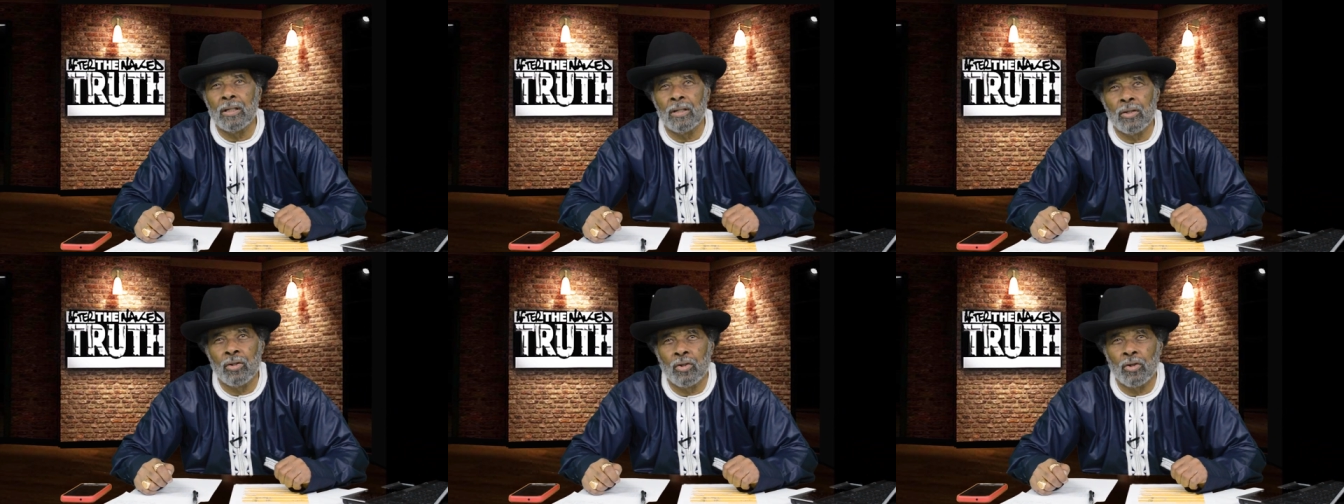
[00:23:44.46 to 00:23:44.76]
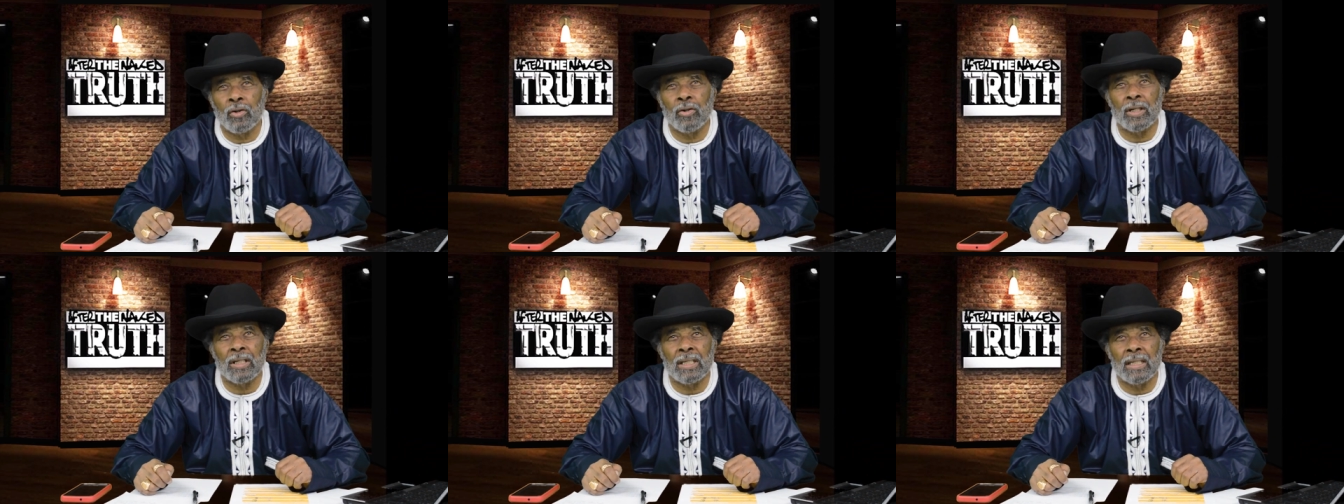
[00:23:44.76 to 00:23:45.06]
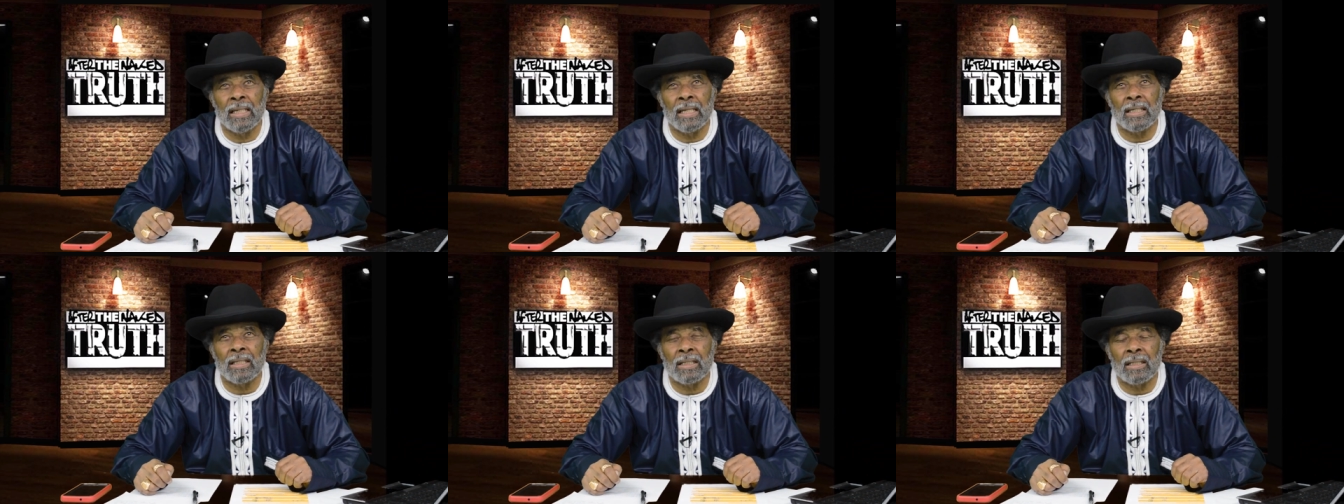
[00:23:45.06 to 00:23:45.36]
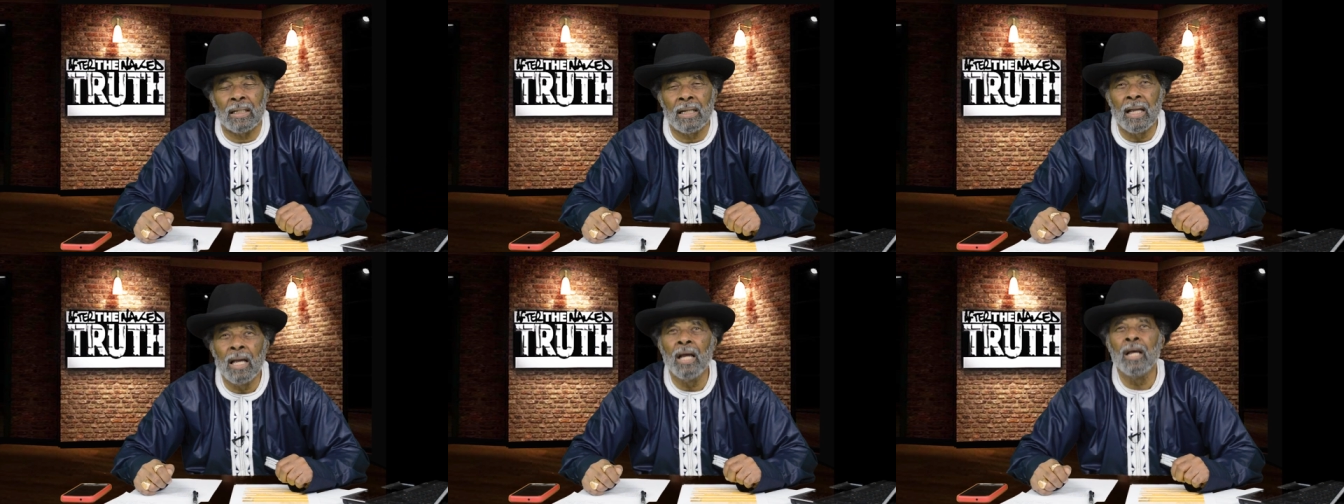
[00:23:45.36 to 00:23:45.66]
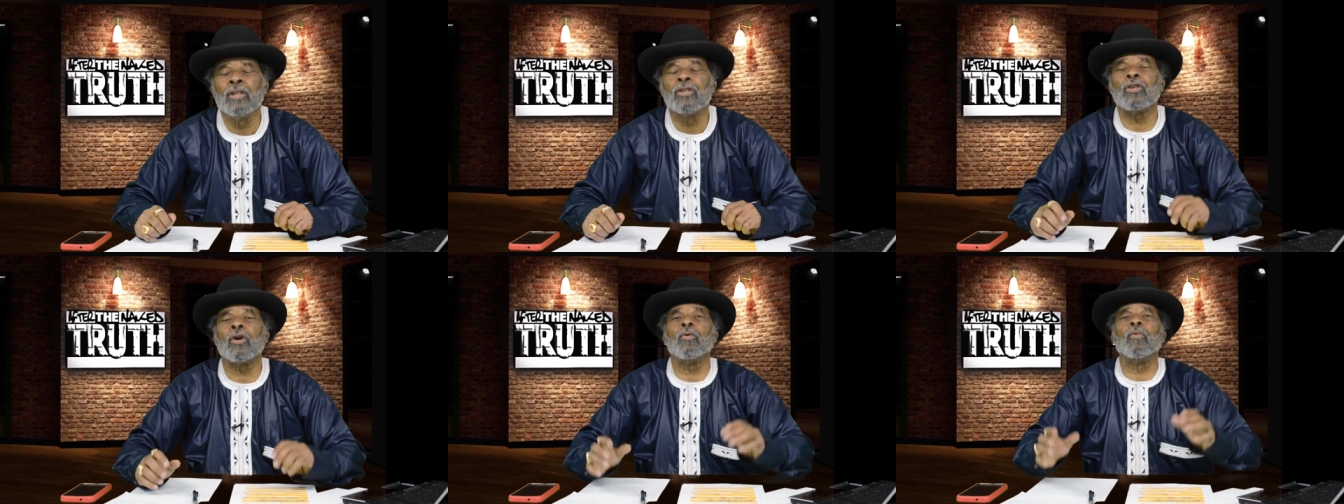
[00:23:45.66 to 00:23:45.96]
jurisdiction.
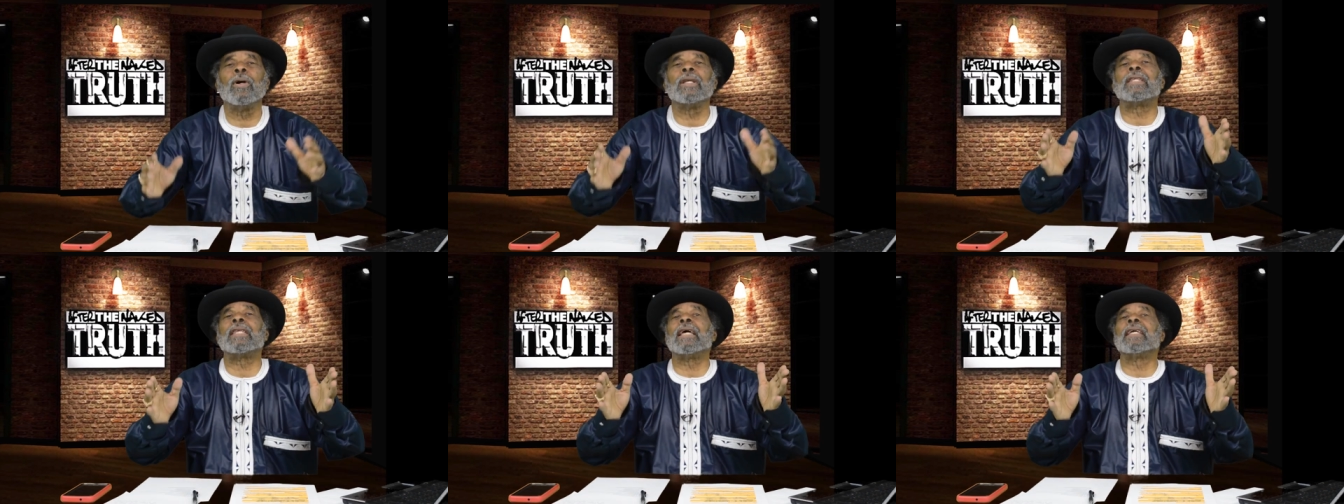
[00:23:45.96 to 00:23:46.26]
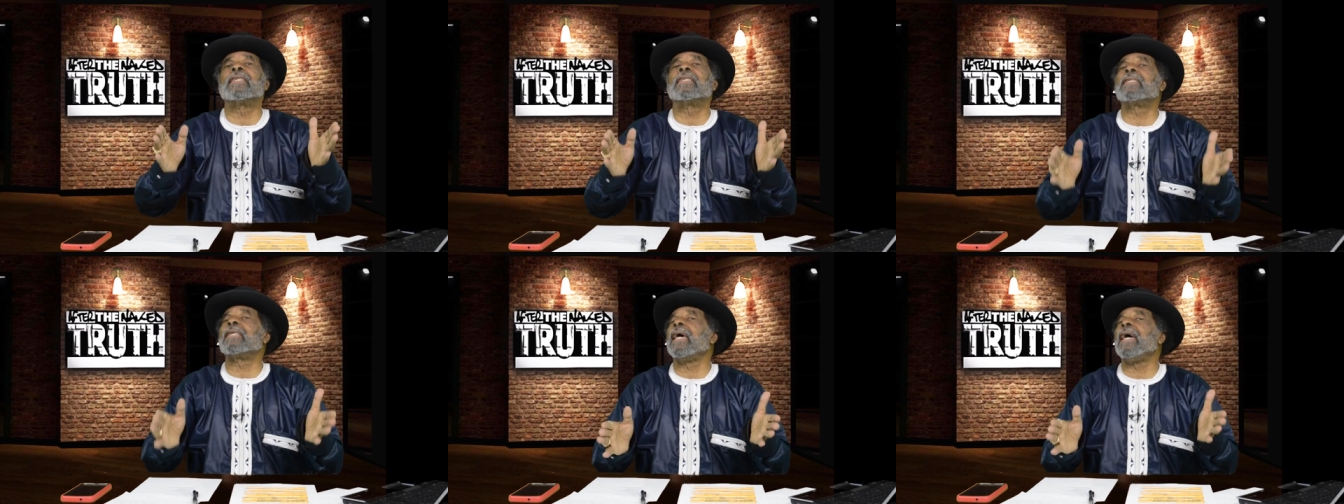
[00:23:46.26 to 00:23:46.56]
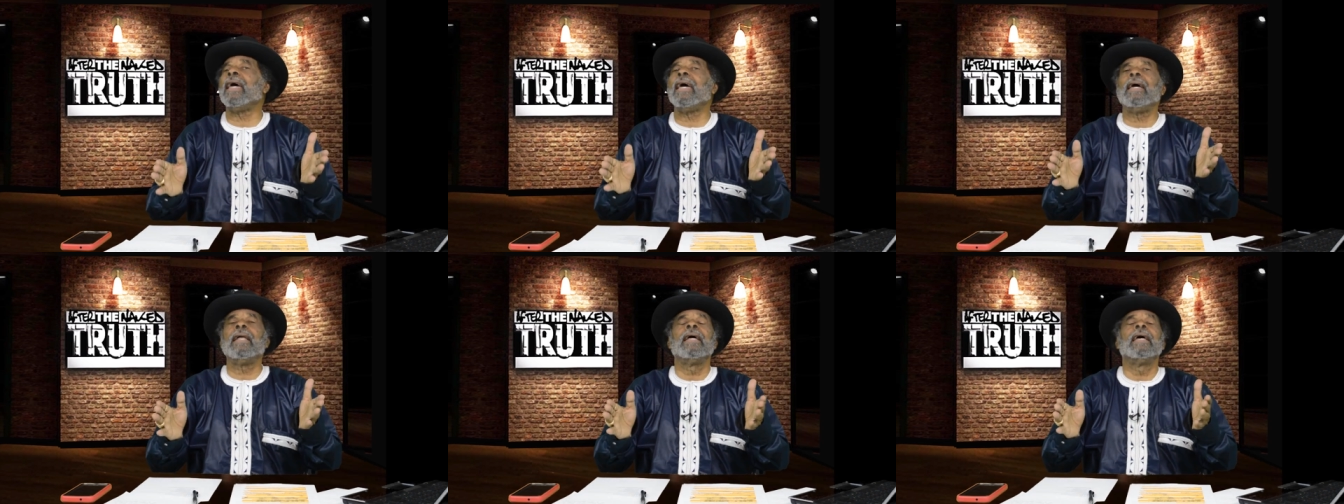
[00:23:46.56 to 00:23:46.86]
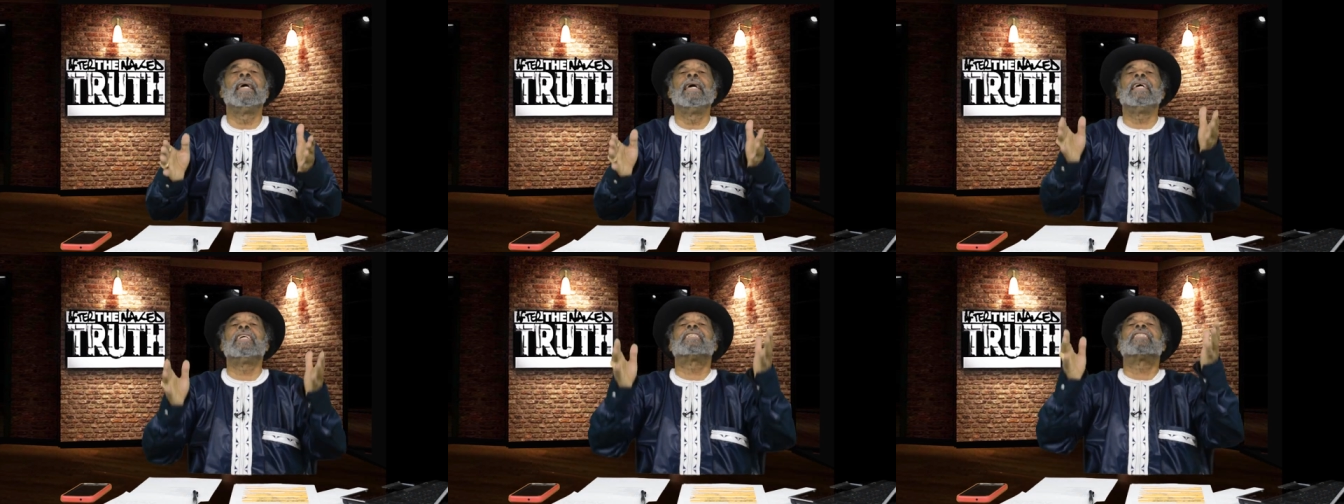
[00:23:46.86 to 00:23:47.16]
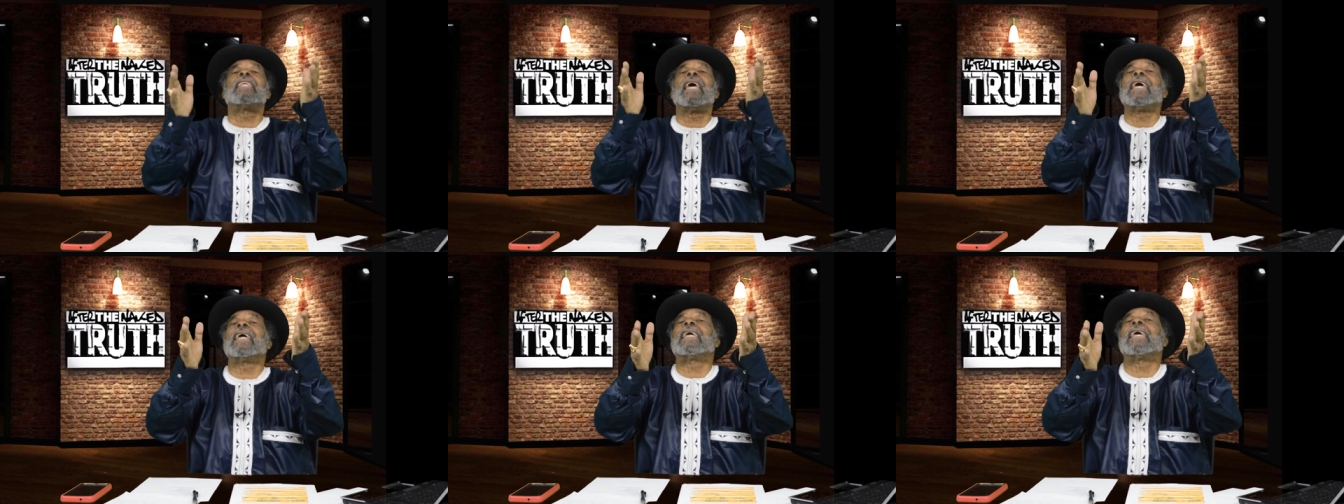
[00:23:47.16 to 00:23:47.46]
So what they said is
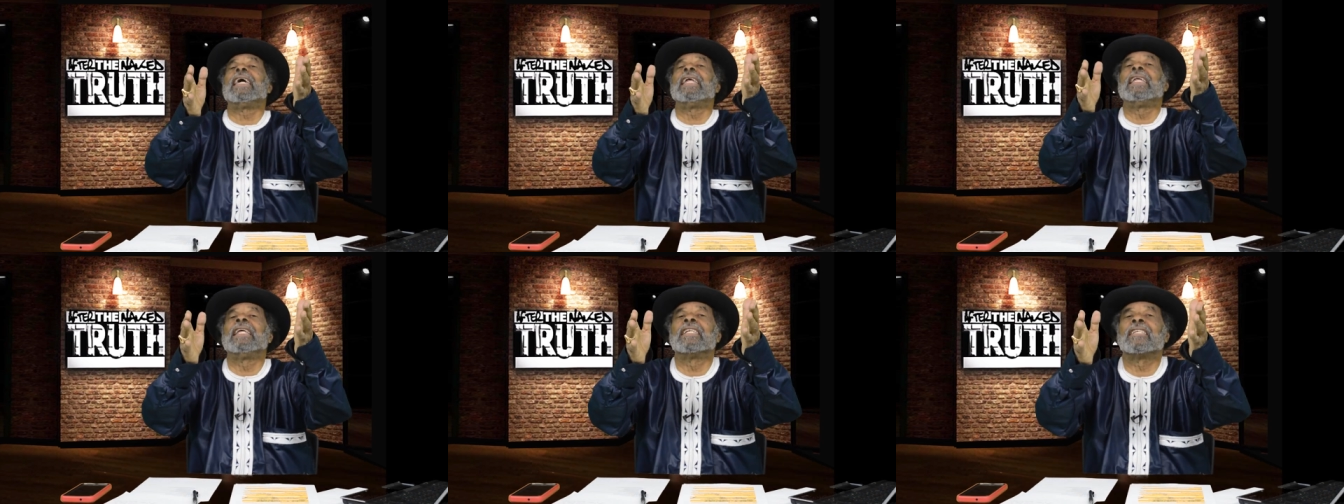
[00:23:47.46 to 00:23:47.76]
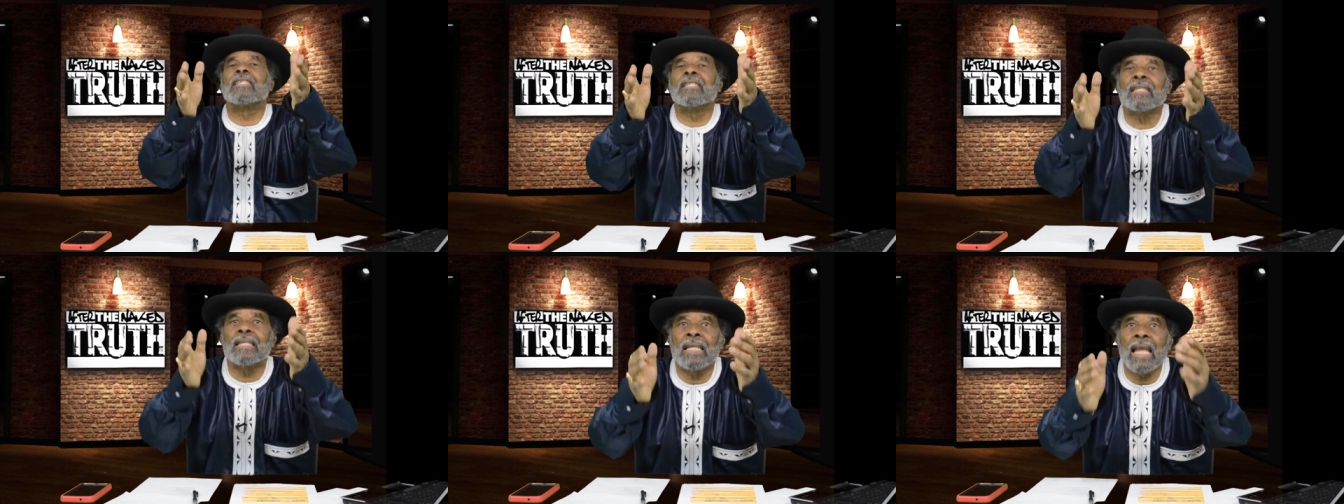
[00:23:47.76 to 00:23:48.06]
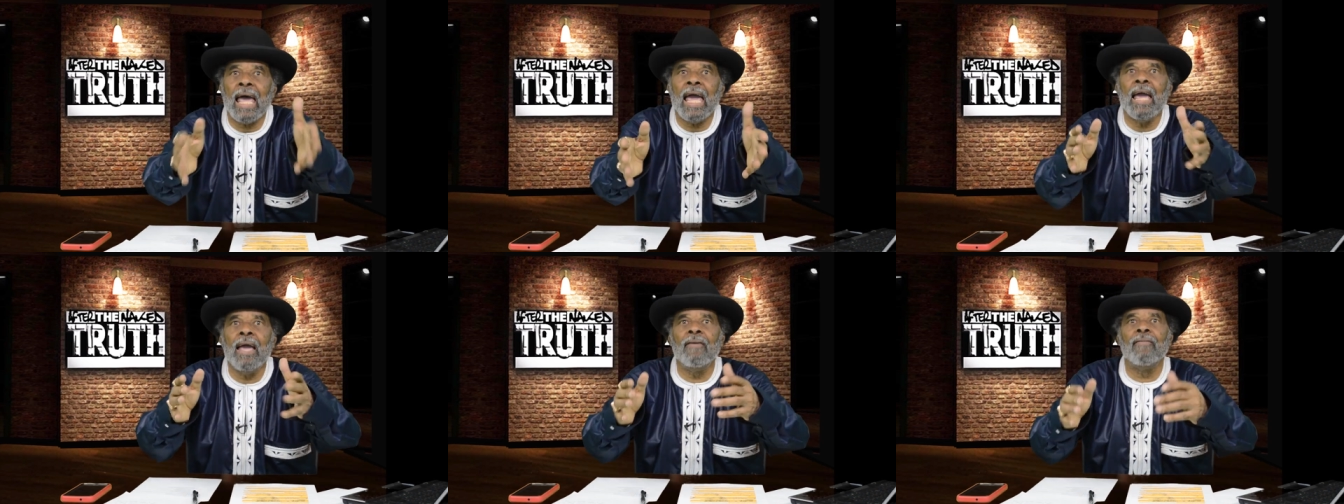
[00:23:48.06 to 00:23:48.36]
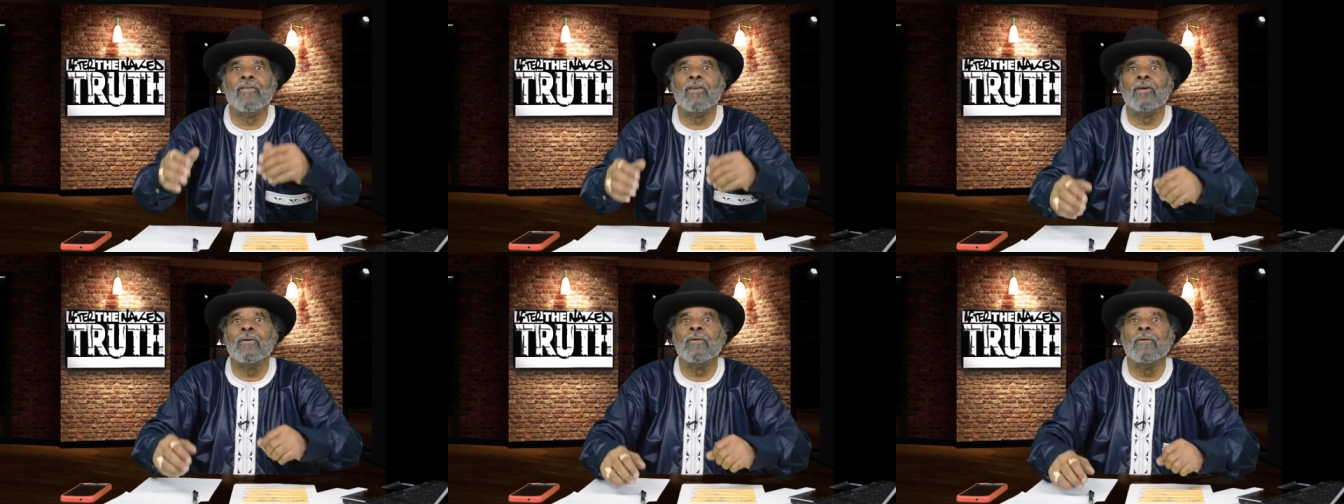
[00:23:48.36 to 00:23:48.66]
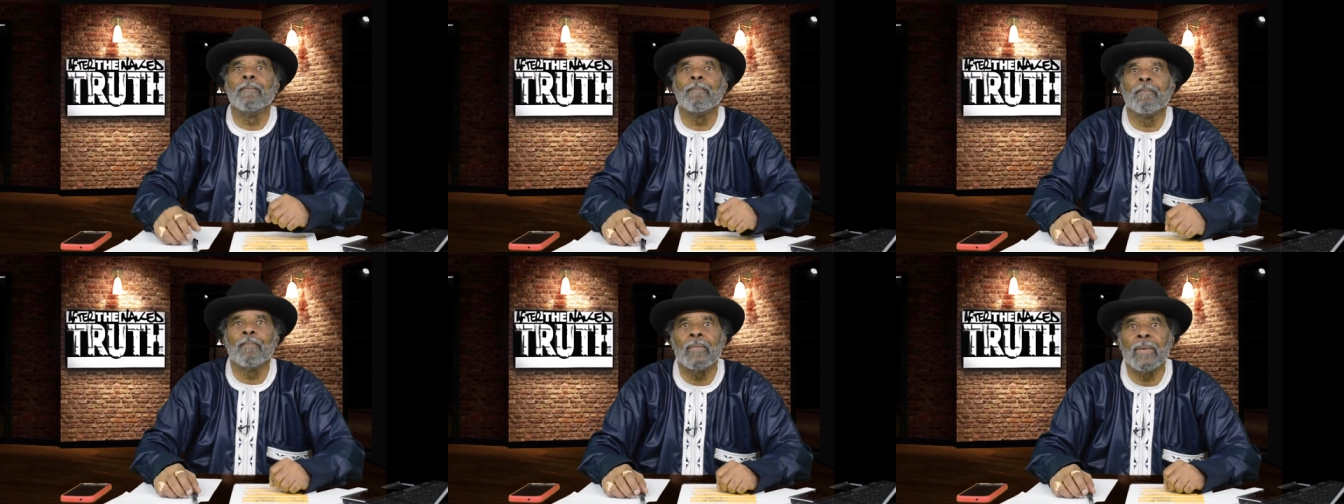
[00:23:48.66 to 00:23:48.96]
they can enslave
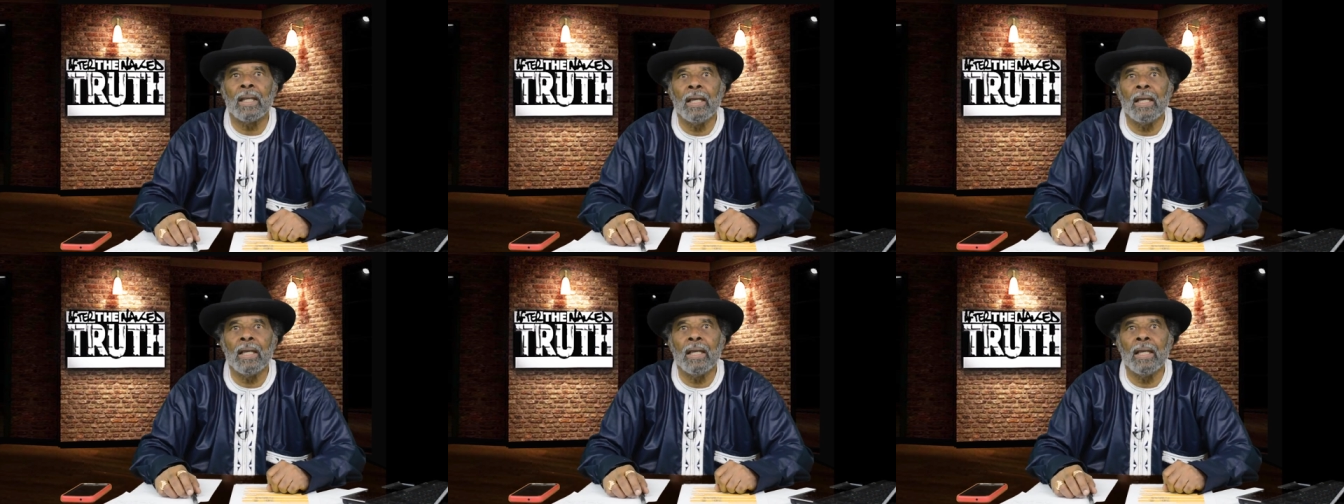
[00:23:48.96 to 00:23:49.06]
you